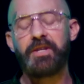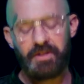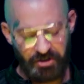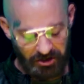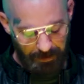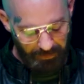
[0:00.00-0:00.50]

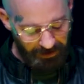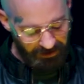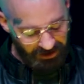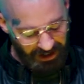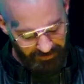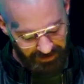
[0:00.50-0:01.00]
December the
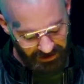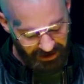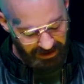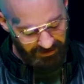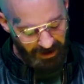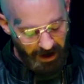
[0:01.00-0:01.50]

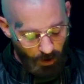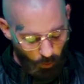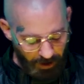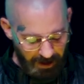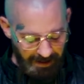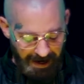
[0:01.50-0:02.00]
17th,
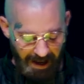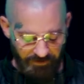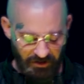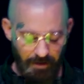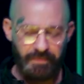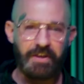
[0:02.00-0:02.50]
we're going to have
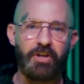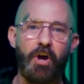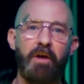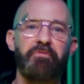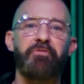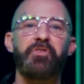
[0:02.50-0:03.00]
something
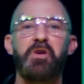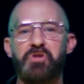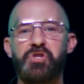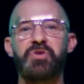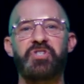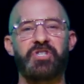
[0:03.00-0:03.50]
called
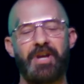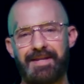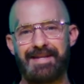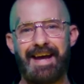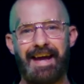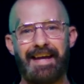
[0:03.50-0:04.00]
Future
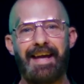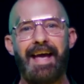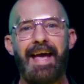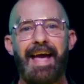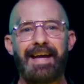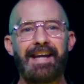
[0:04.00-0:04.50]
Sunday.
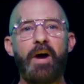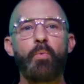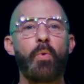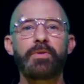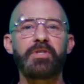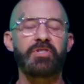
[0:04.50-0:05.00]
And I
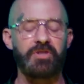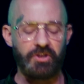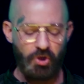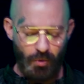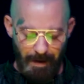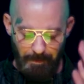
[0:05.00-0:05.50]
want us to
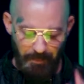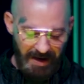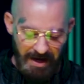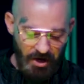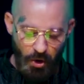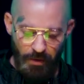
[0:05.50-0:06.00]
do it
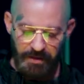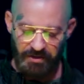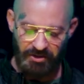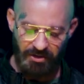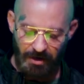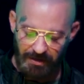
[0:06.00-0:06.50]
big on this
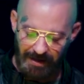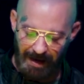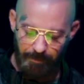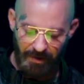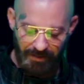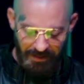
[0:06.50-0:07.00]
Sunday.
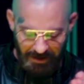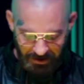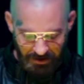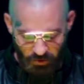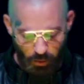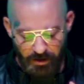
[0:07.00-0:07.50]
But
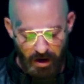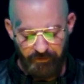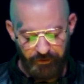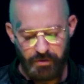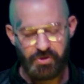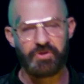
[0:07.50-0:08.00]
this is what our
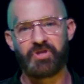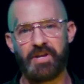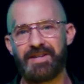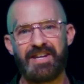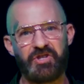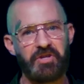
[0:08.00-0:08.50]
Future
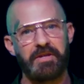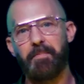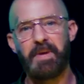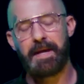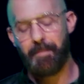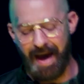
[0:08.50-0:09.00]
Sunday is going to
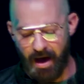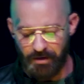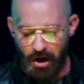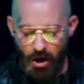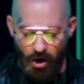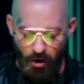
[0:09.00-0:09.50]
be about
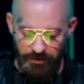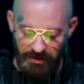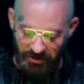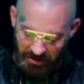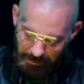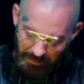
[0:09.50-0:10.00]
on
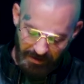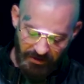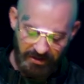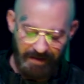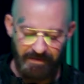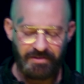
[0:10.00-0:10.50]
December the
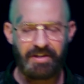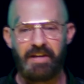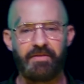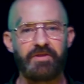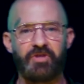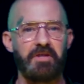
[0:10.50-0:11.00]

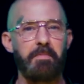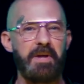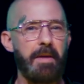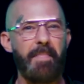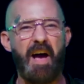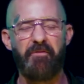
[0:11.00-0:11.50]
17th. It's going to be
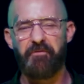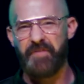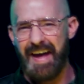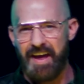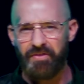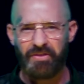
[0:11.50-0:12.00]
about
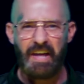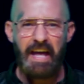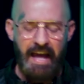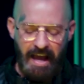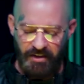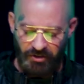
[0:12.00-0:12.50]
faith,
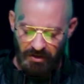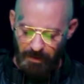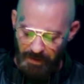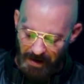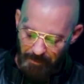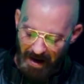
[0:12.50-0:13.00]
it's going to
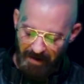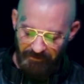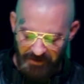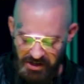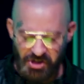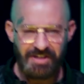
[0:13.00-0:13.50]
be about
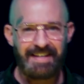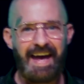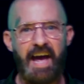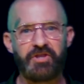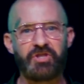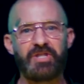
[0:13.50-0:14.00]
vision
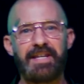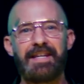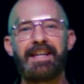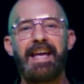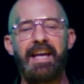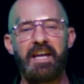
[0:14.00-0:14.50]

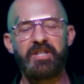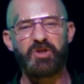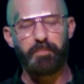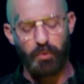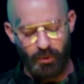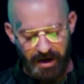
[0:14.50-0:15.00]
casting,
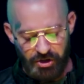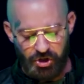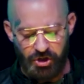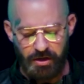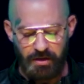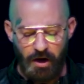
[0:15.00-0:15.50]

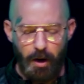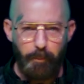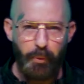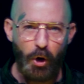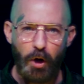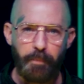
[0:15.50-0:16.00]
inspiration,
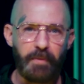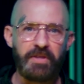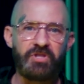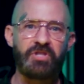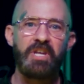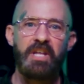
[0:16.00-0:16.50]

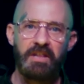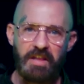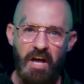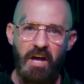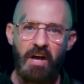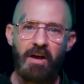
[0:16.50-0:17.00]
purpose,
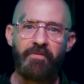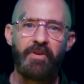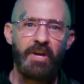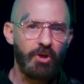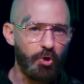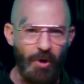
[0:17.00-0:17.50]
love,
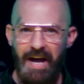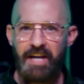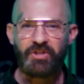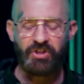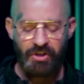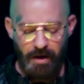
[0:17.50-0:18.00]

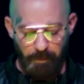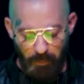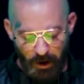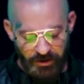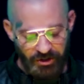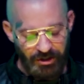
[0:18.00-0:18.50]
grace,
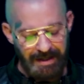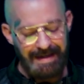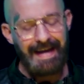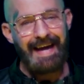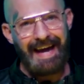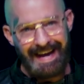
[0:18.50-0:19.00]

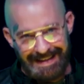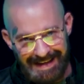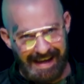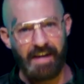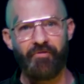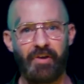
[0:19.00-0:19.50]
mercy, and
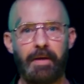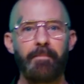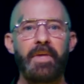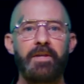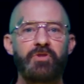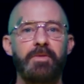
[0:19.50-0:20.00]
giving
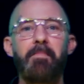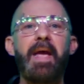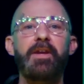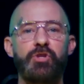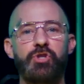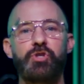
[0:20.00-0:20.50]
to
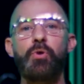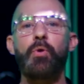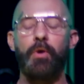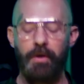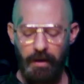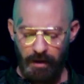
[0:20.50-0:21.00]
make
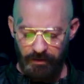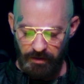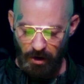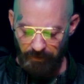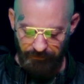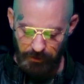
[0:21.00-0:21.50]
sure that
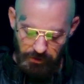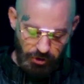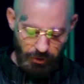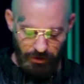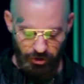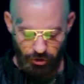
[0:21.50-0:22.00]
our
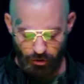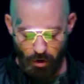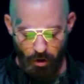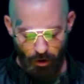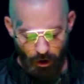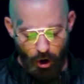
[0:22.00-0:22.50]
future is strong.